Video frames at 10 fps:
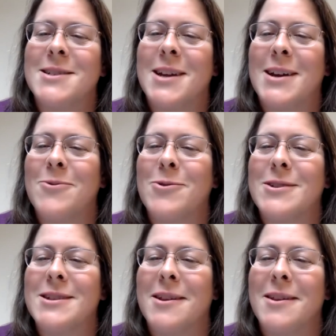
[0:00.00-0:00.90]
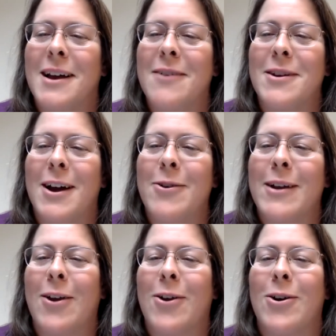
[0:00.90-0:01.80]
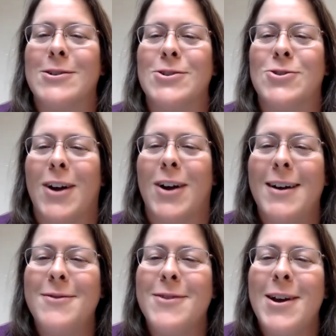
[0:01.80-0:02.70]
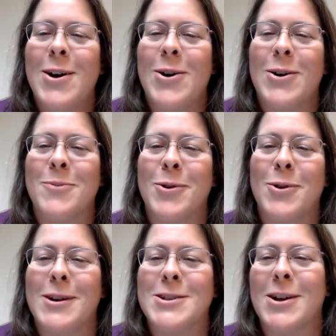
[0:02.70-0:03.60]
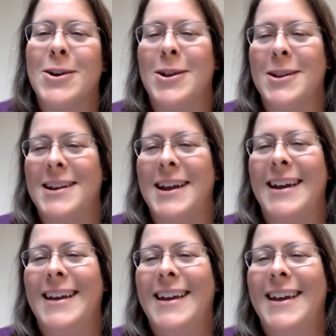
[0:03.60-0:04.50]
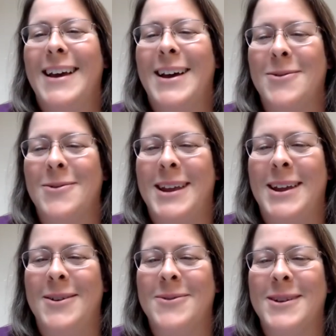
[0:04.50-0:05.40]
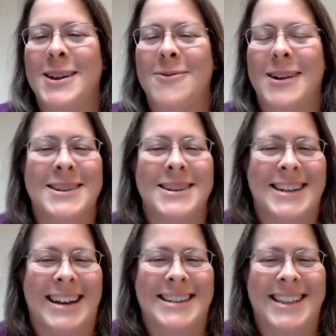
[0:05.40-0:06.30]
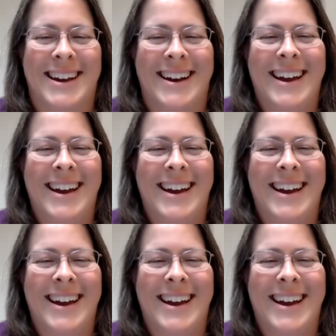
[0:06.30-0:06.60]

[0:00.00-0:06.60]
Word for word: Stott were still alive and hiring a car to drive on a birdwatching holiday, uh, would he would he rent a Tesla?